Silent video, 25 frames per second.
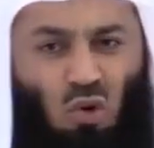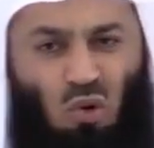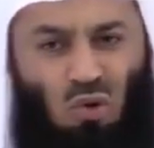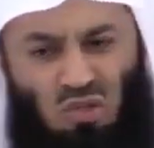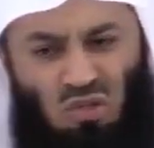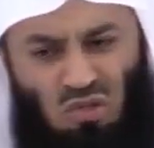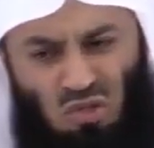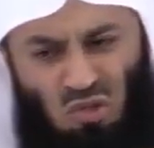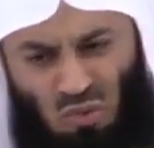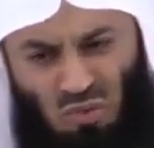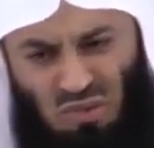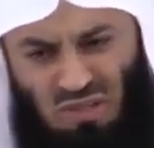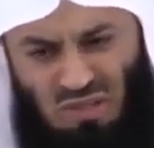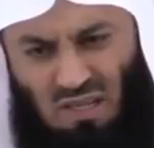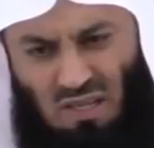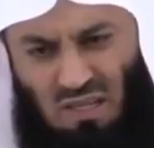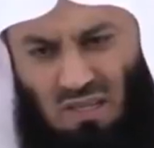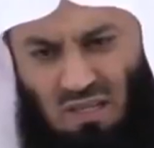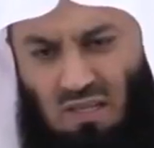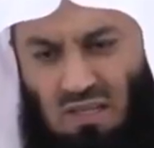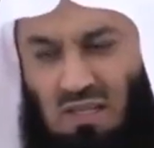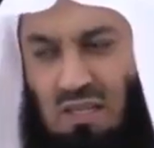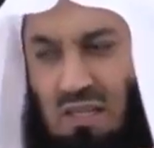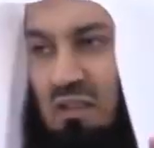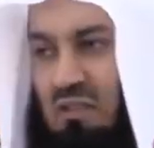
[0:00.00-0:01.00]
your
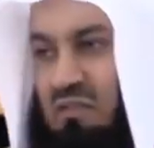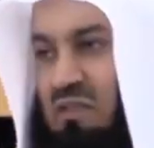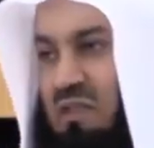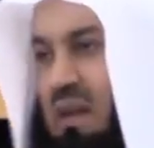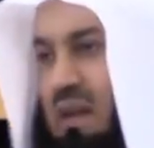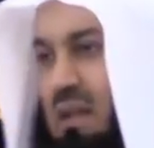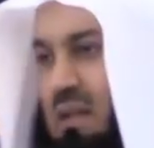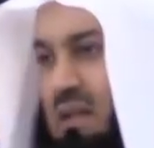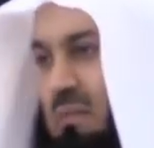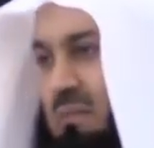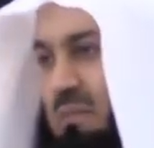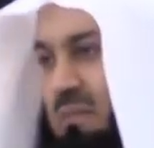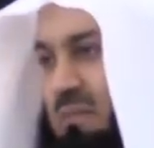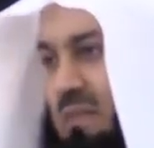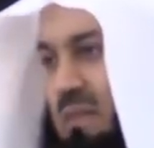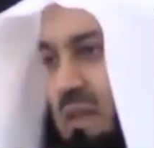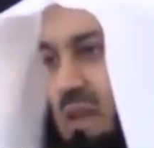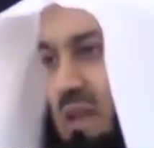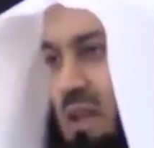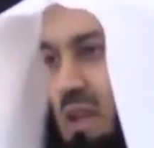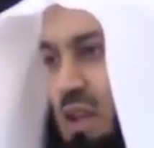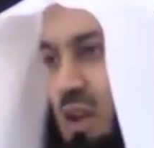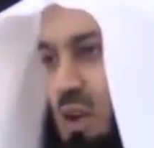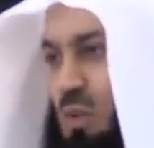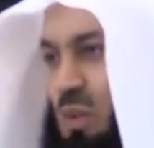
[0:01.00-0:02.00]
duty is the farad.
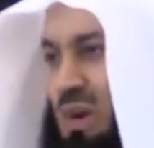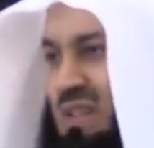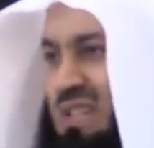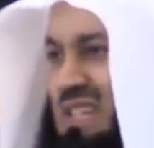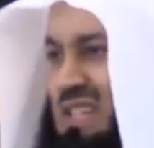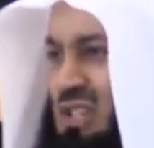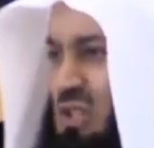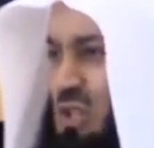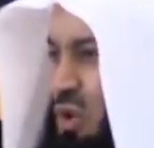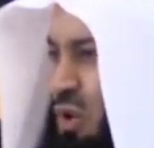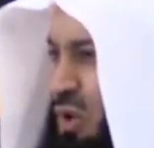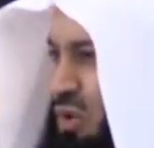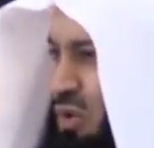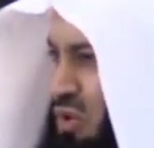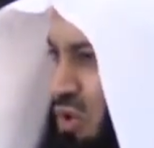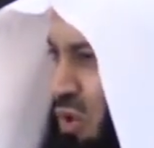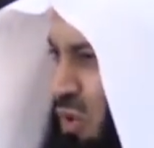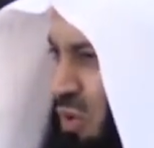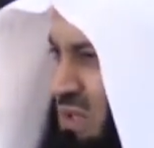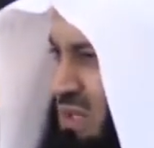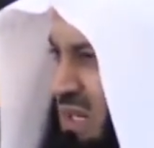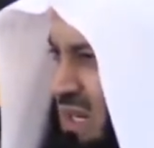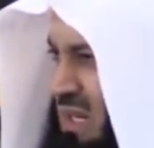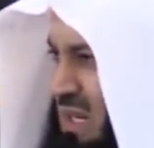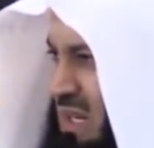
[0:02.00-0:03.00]
What is your
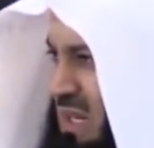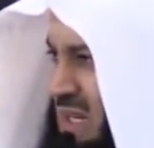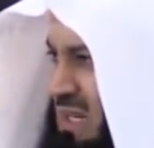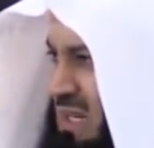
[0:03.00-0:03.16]
duty